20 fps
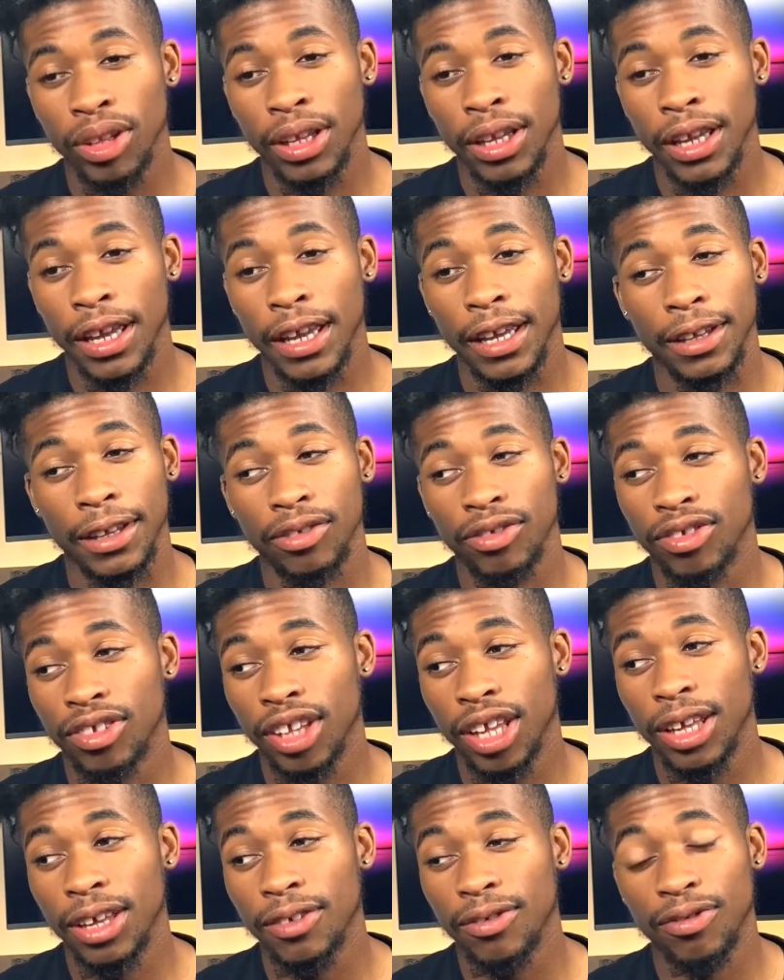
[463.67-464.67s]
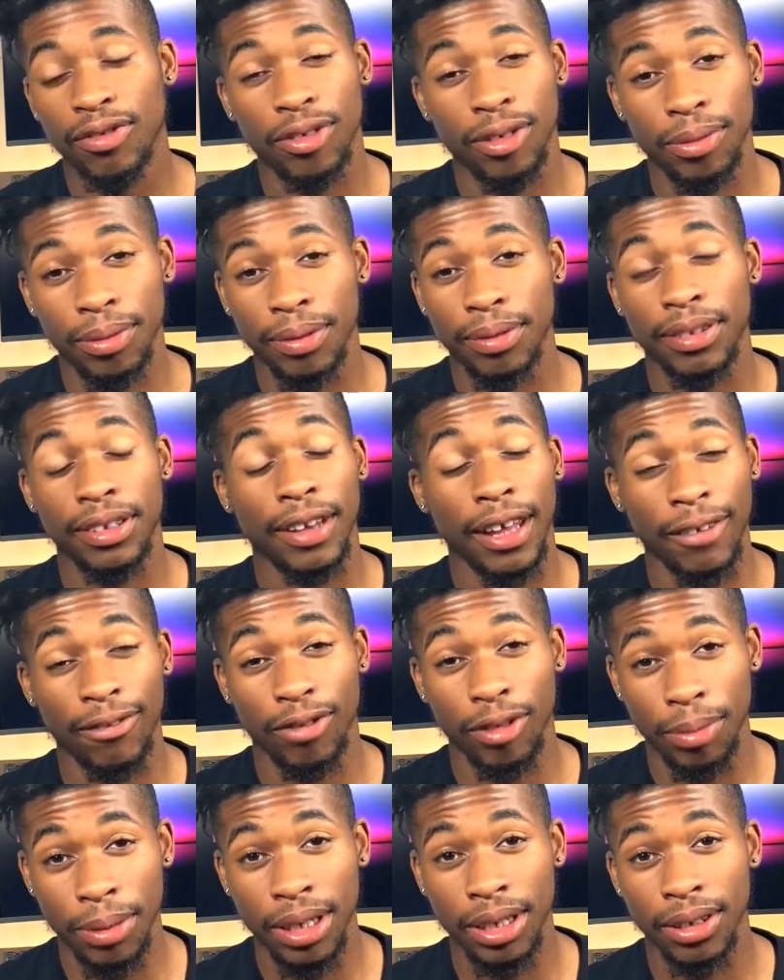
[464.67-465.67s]
And say for
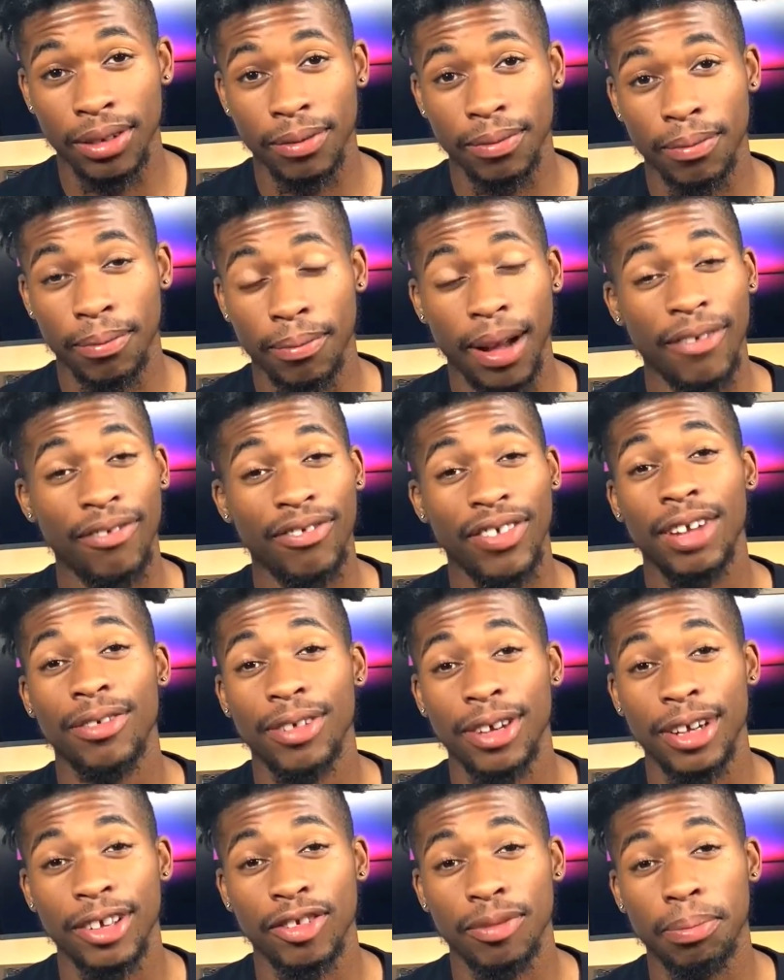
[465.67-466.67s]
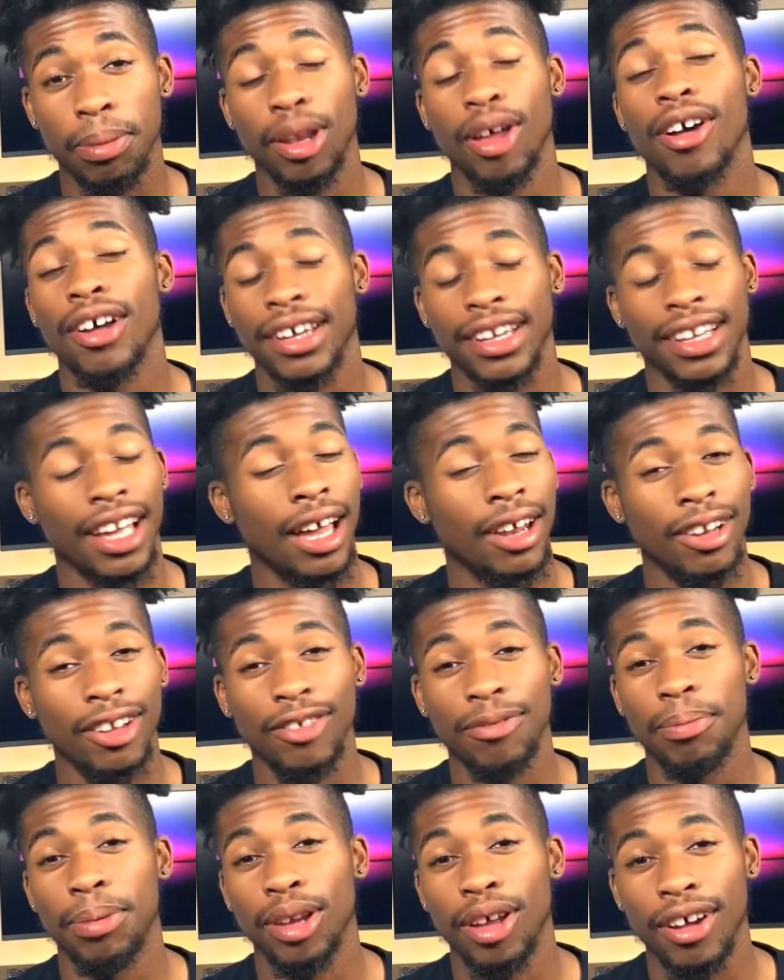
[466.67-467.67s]
me, my favorite is blogging. I
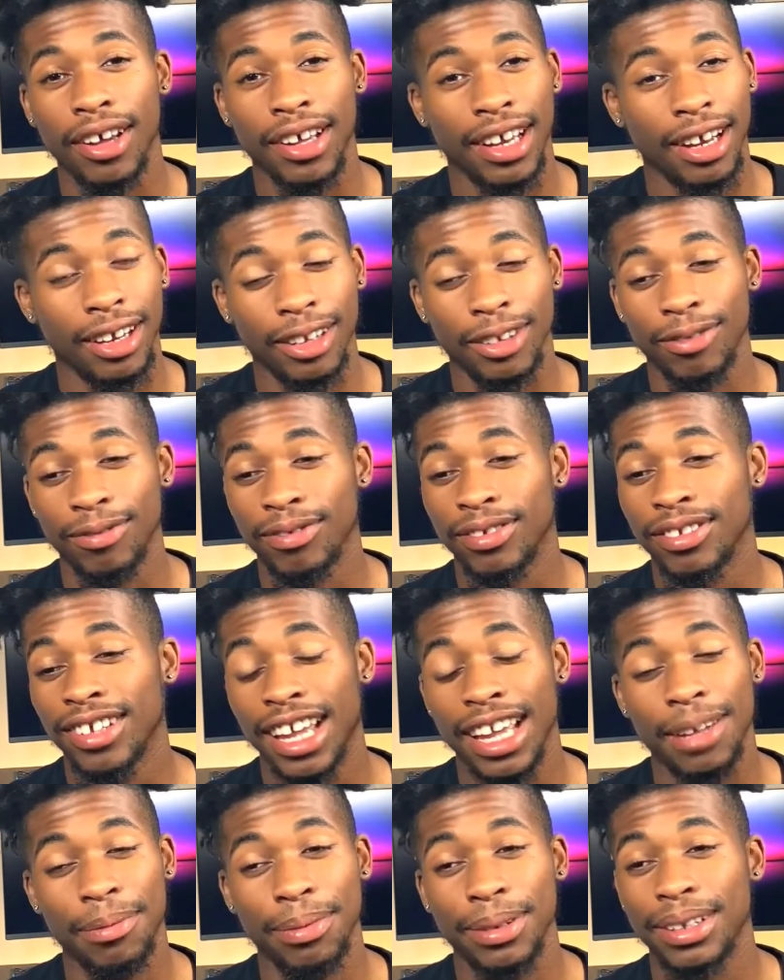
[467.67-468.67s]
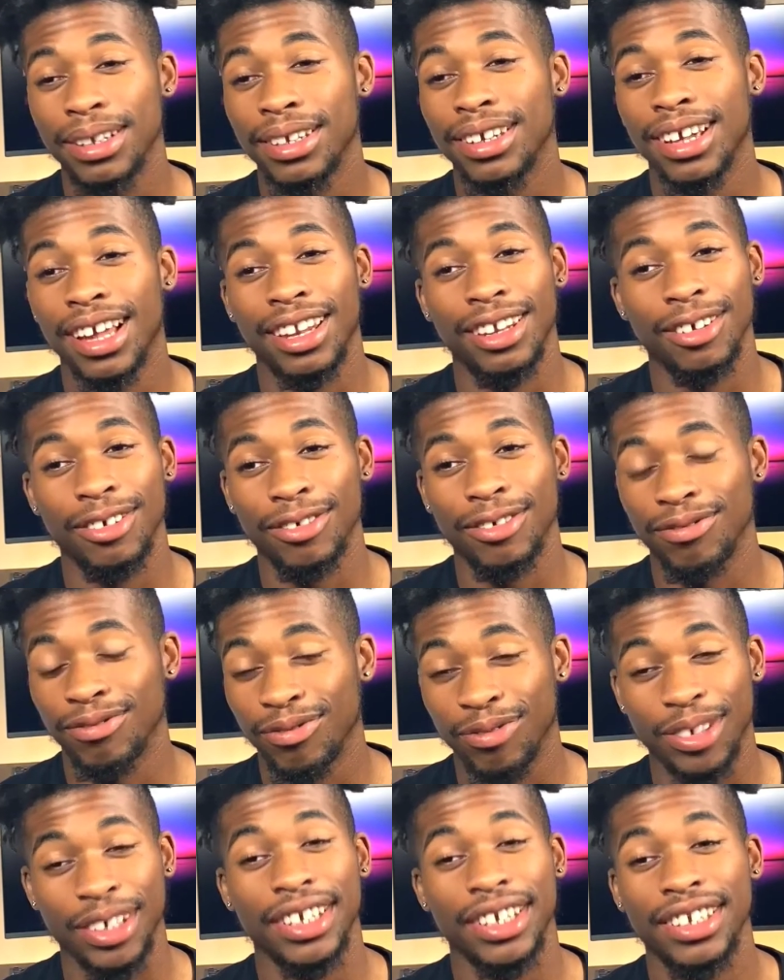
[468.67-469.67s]
love blogging, I love typing, I
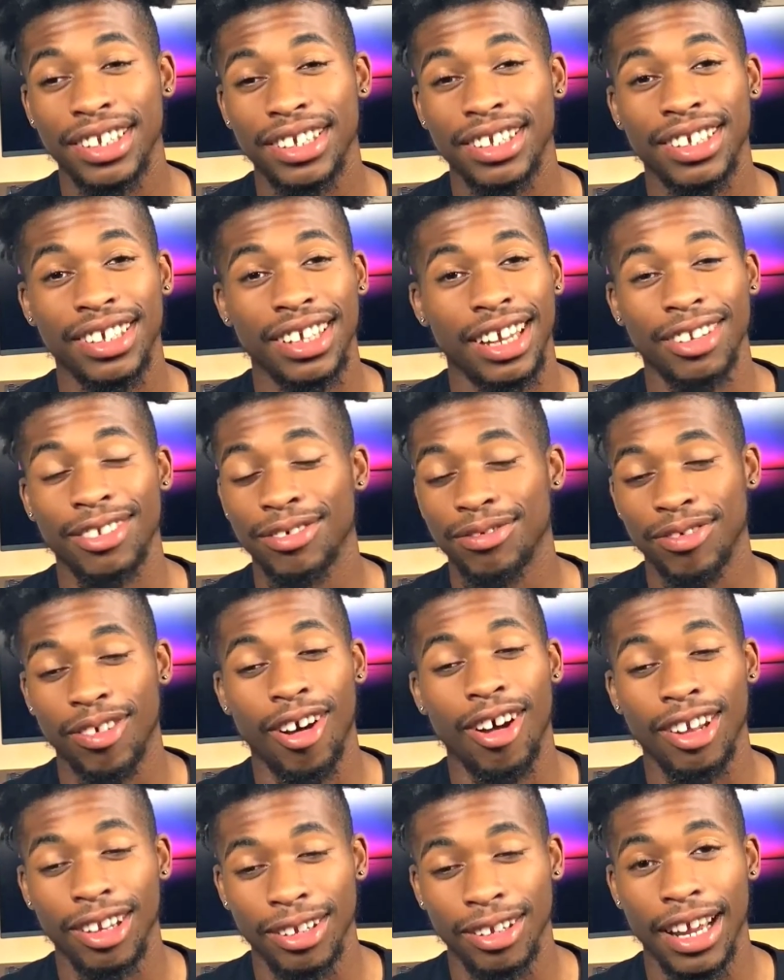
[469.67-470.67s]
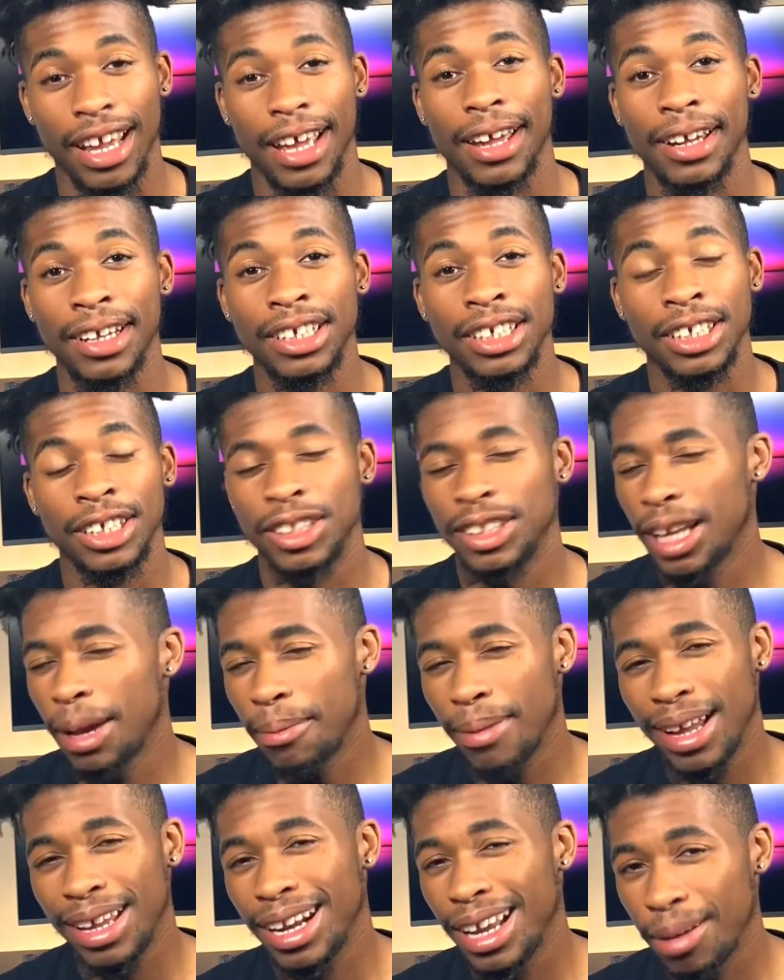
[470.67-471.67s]
love reading, I love all of that. That
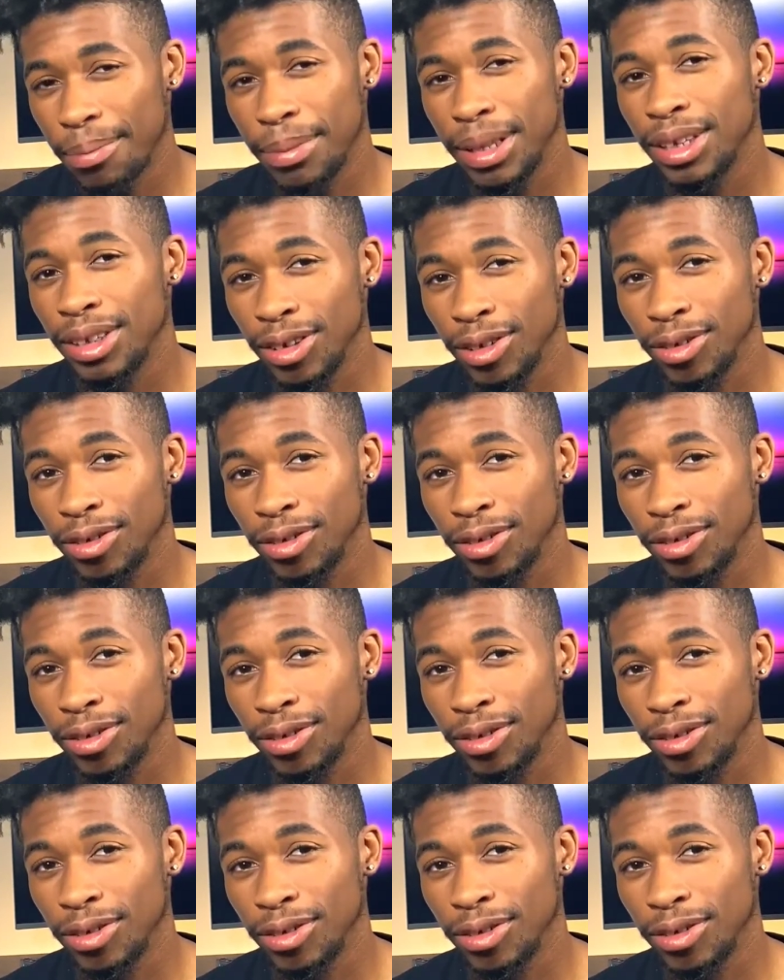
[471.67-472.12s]
might not be you.